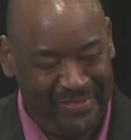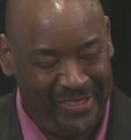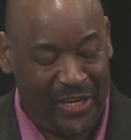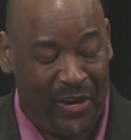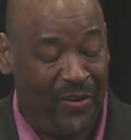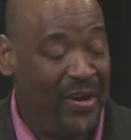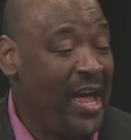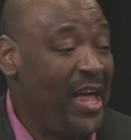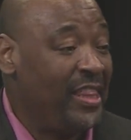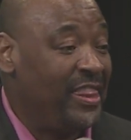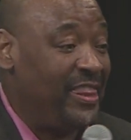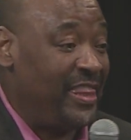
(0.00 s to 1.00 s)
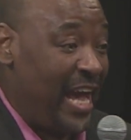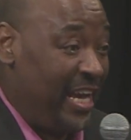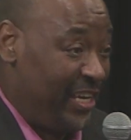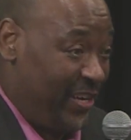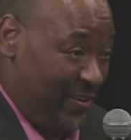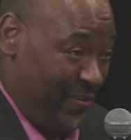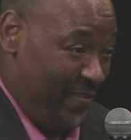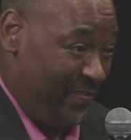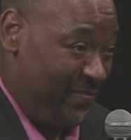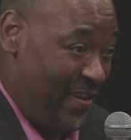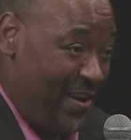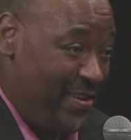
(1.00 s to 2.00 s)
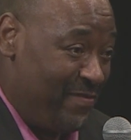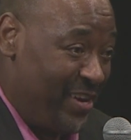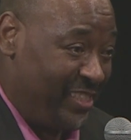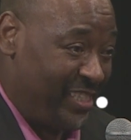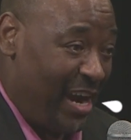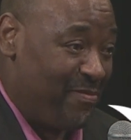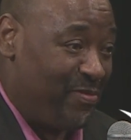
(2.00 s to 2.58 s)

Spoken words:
So, thank you very much. I